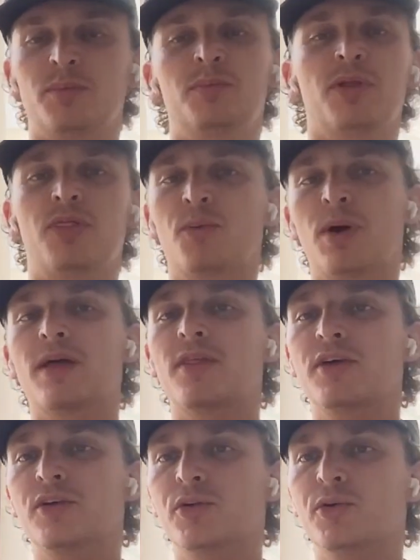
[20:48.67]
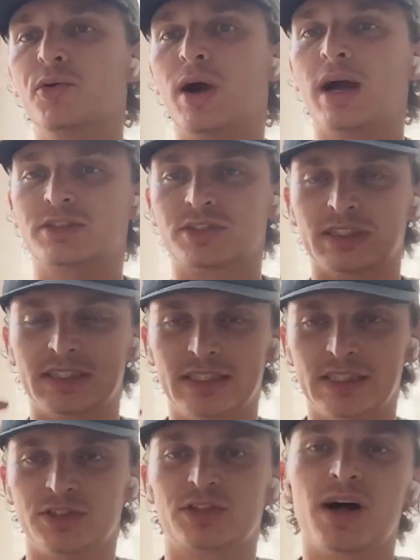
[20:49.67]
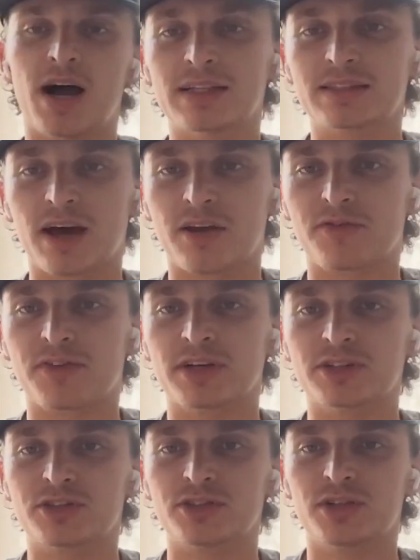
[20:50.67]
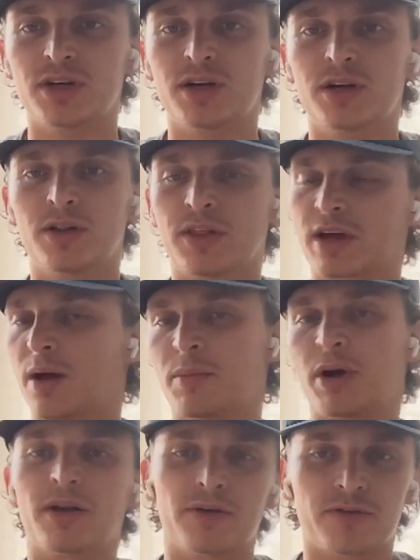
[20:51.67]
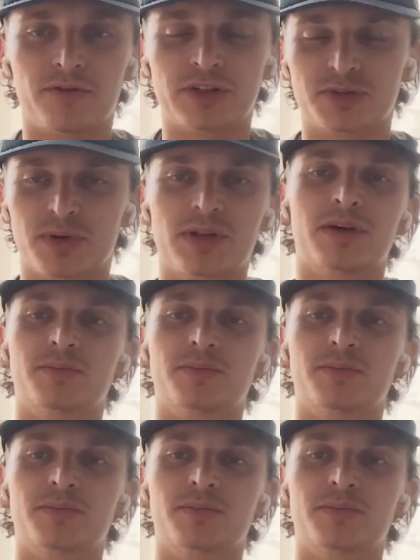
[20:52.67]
but the way that you actually teach clients how to fish that come out and fish with you.